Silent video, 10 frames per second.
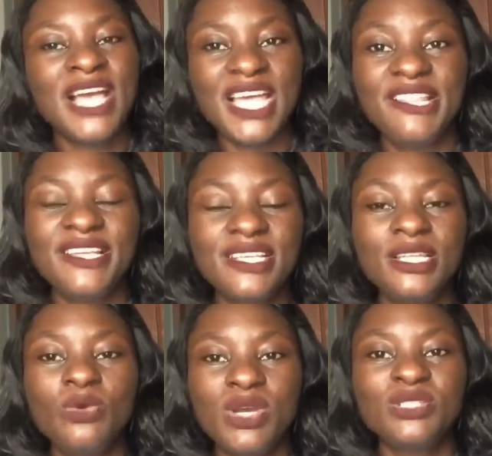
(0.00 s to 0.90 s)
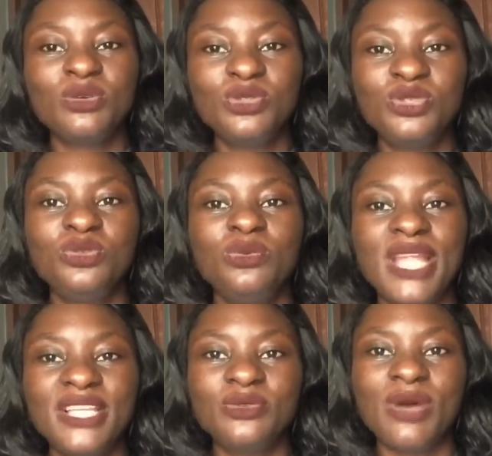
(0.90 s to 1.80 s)
And if there's any questions you
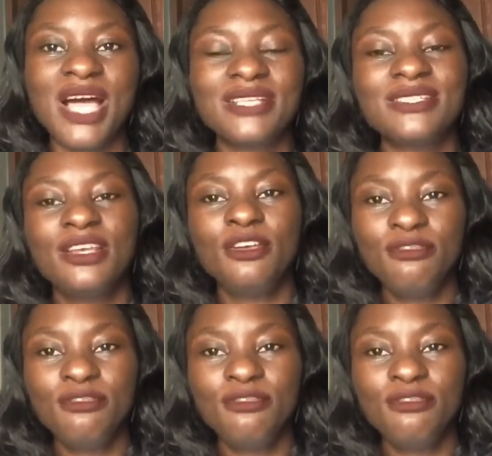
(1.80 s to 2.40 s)
like to ask,